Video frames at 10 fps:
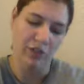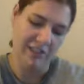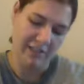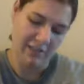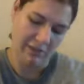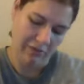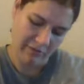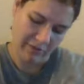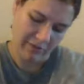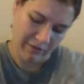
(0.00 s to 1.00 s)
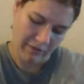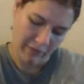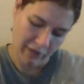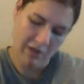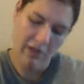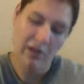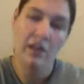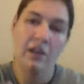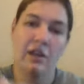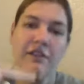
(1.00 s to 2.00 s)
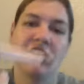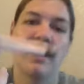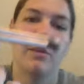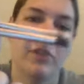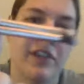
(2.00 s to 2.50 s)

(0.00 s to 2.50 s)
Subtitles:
I just didn't notice it before. The top one is